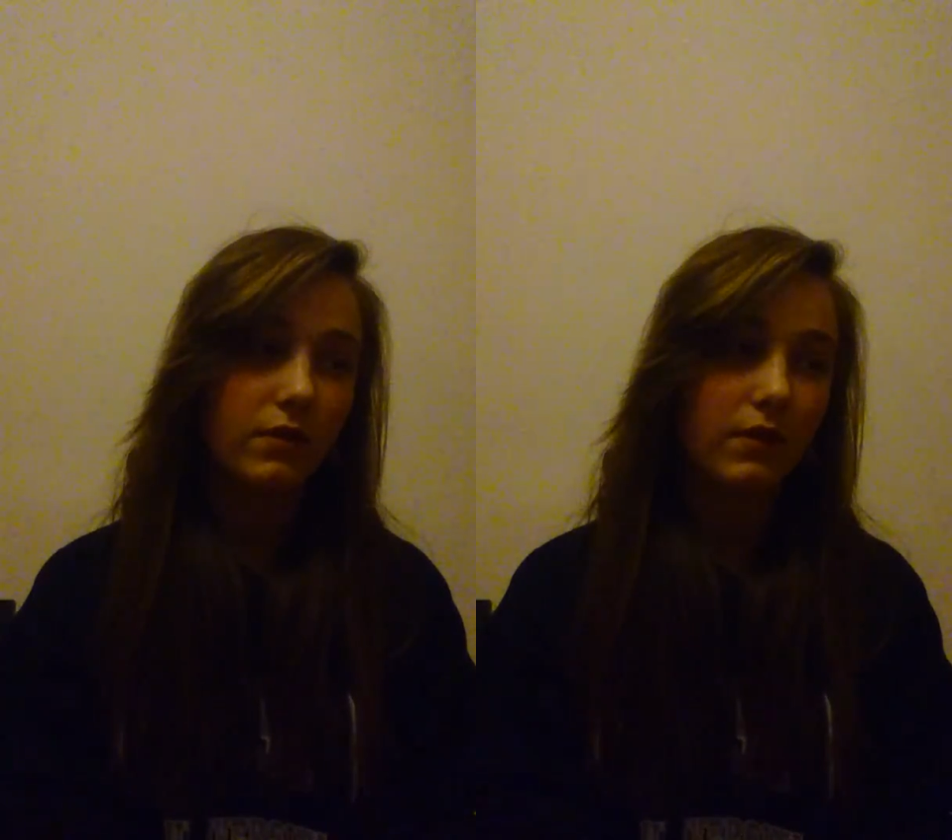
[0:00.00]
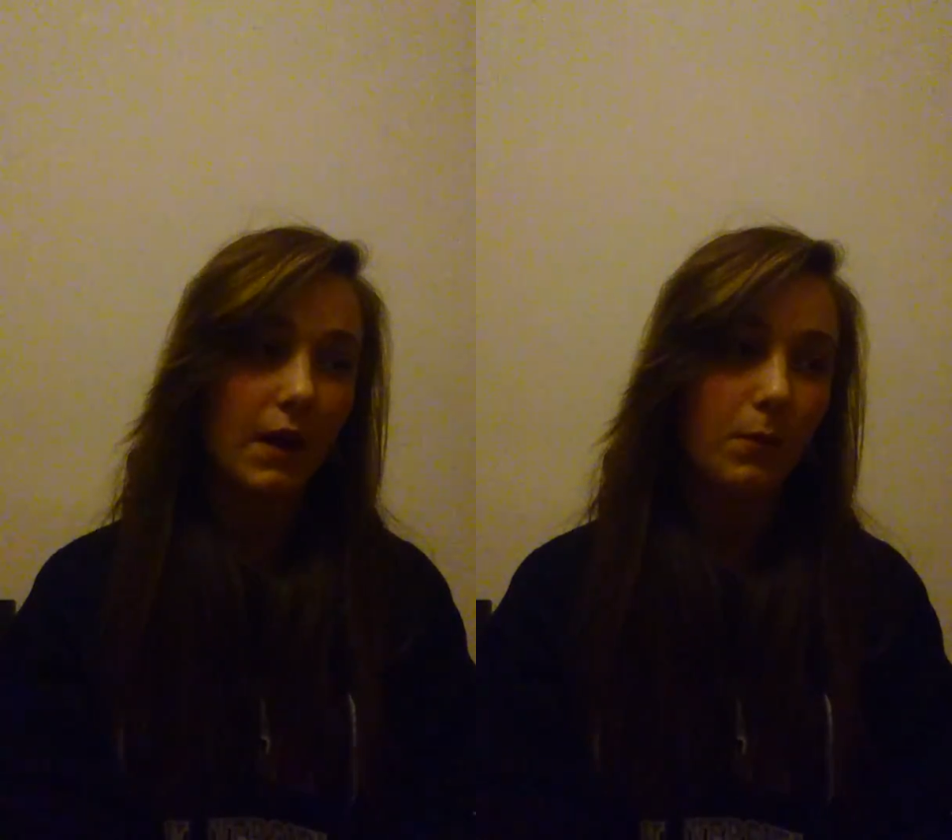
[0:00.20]

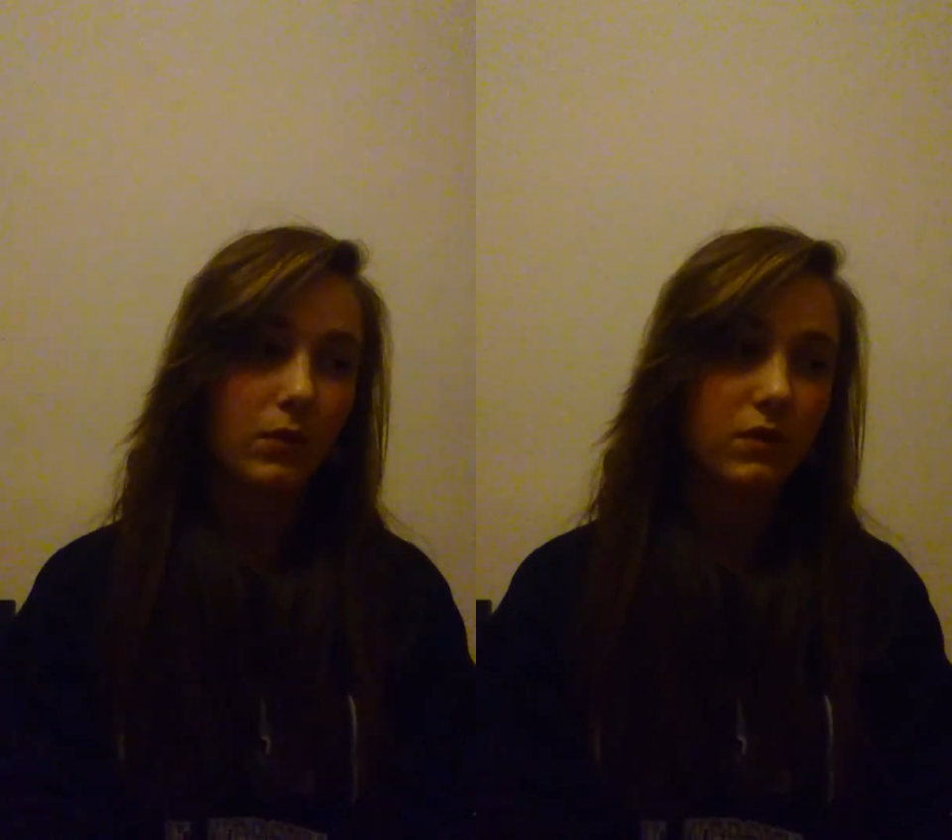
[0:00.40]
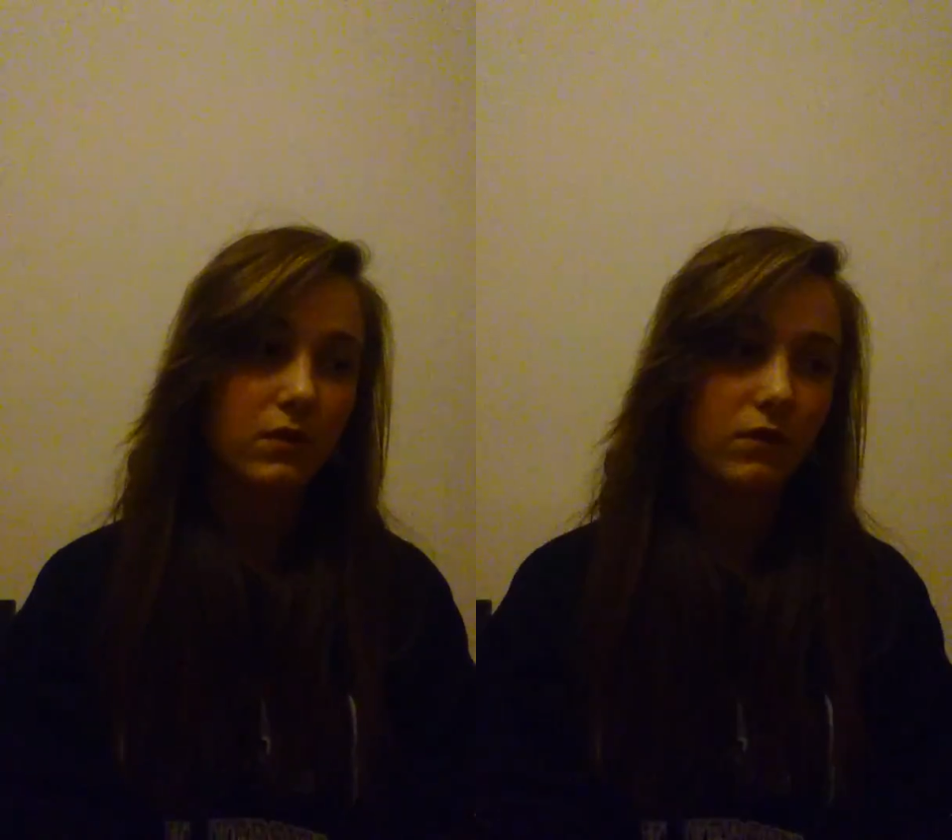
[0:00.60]
there
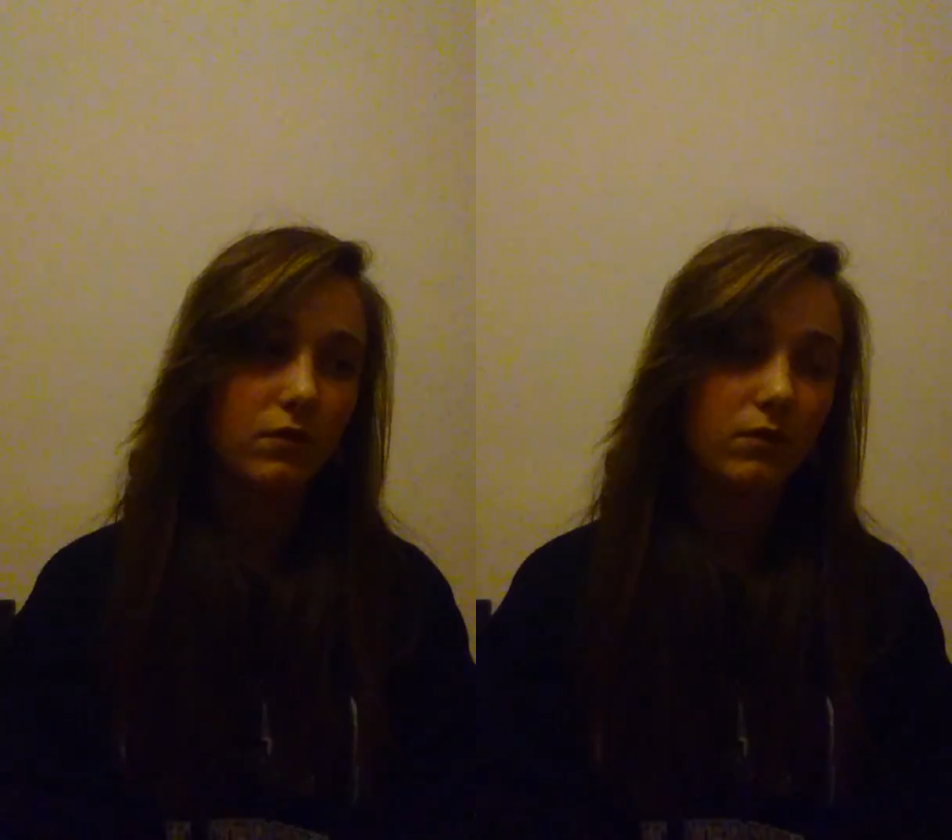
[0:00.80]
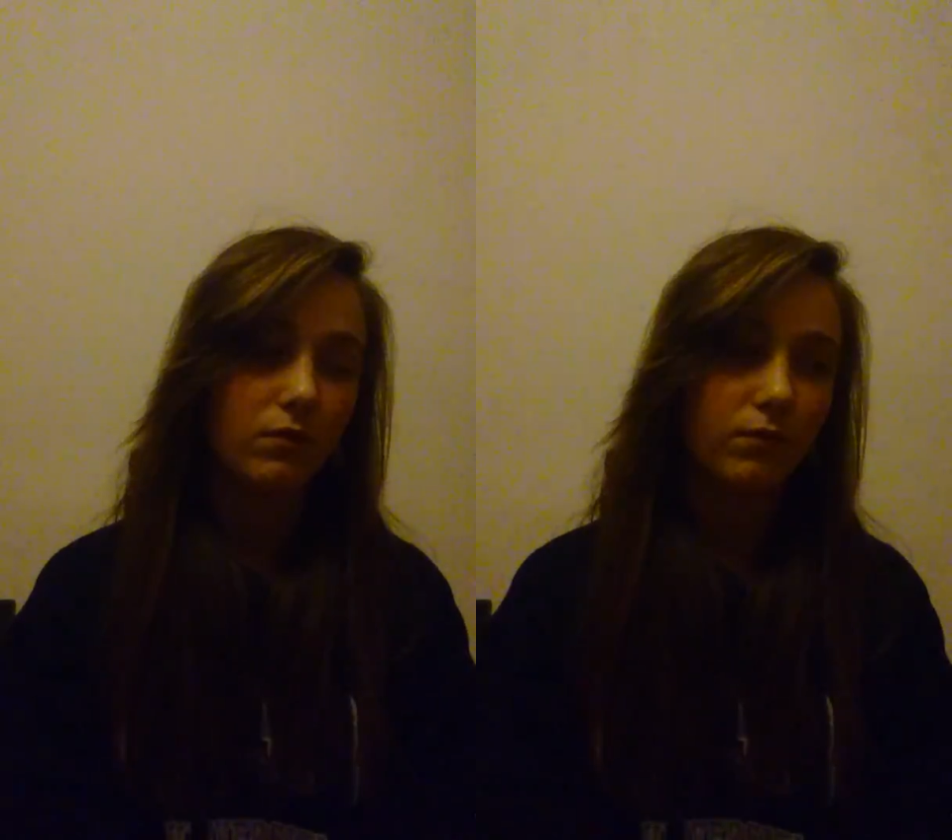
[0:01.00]
wasn't
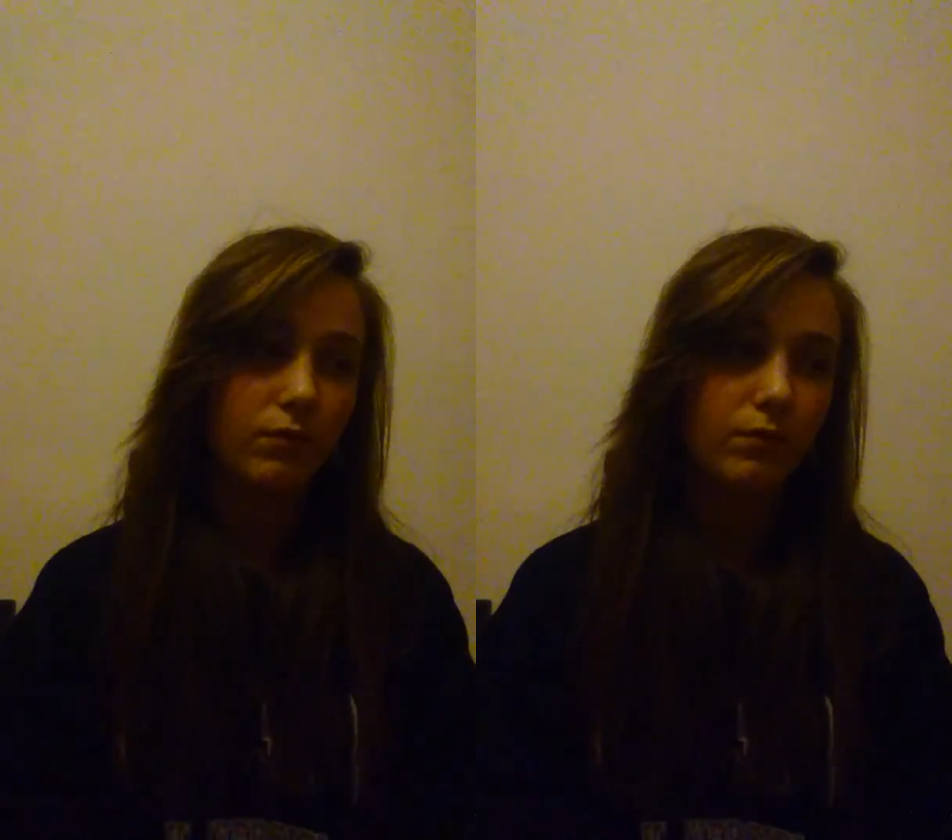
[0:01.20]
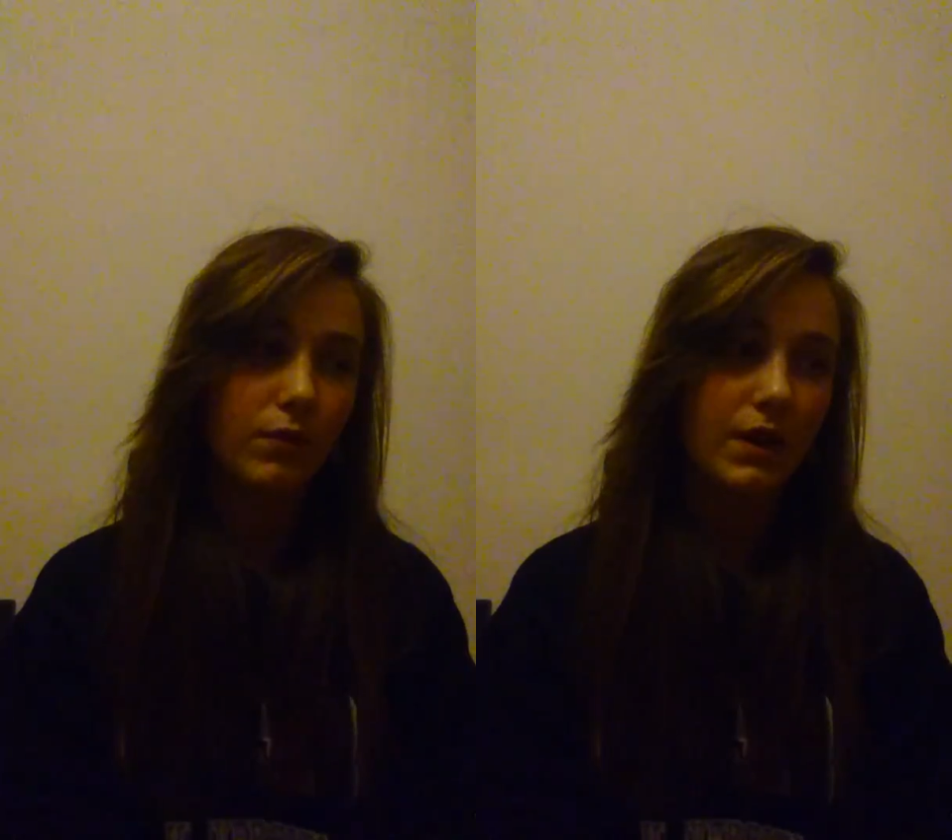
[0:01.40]

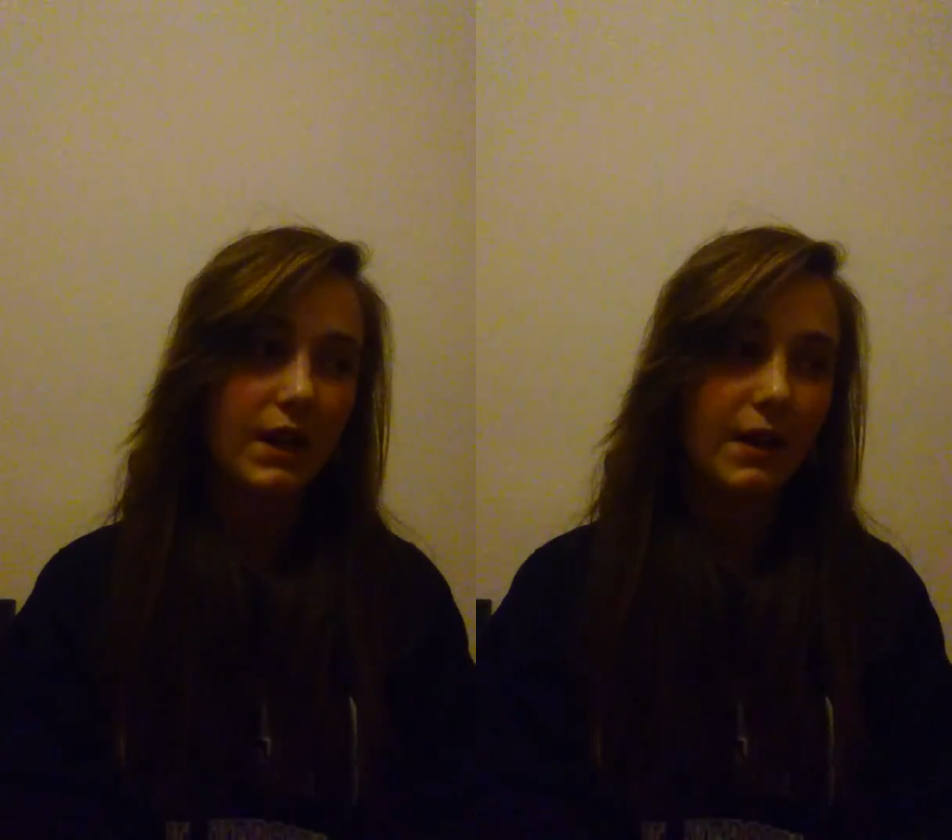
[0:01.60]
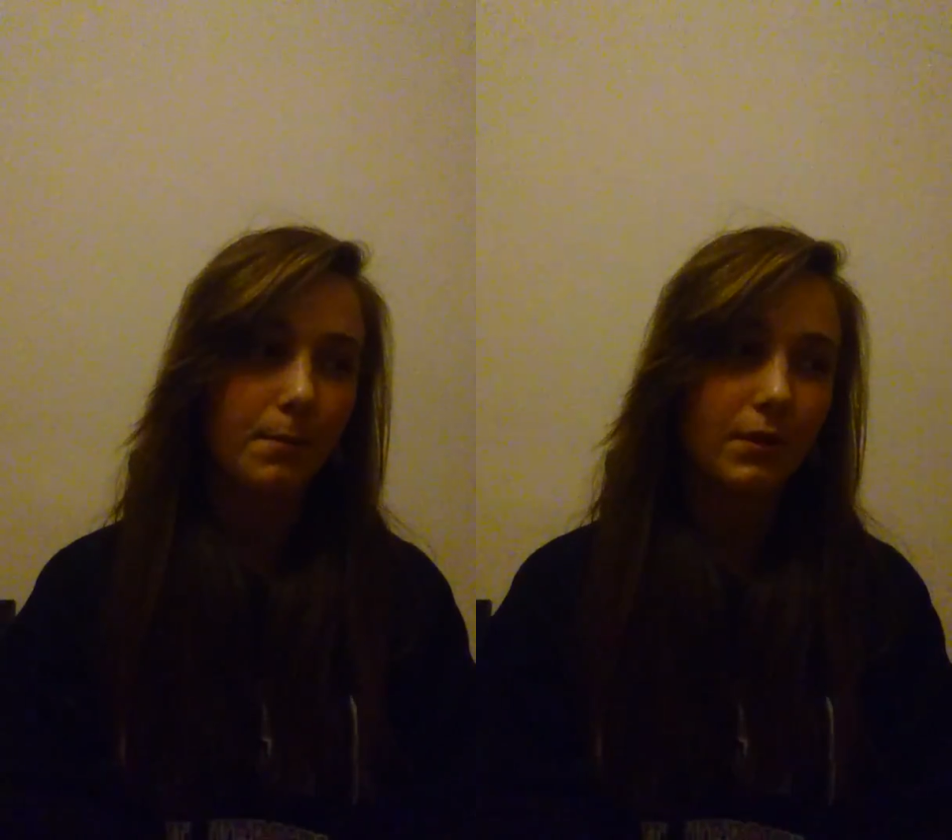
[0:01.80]
really a